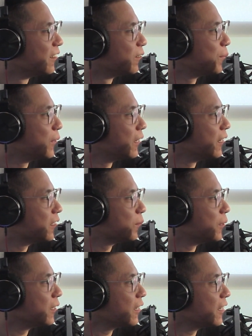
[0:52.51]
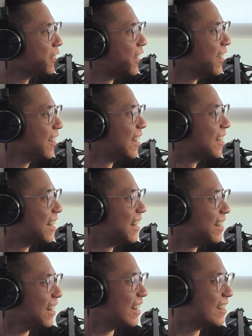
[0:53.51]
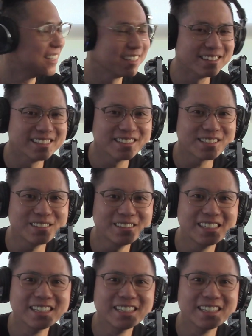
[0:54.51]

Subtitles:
It's been like a year and so.